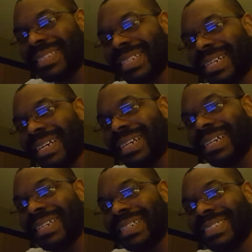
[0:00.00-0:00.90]
was like,
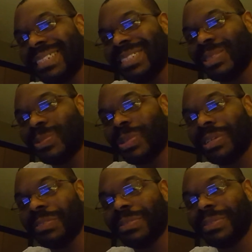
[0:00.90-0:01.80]
this is
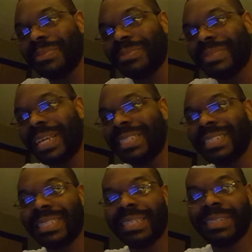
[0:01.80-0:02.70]
rough. And he's
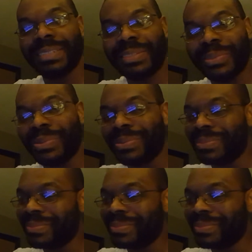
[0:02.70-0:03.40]
a kid too.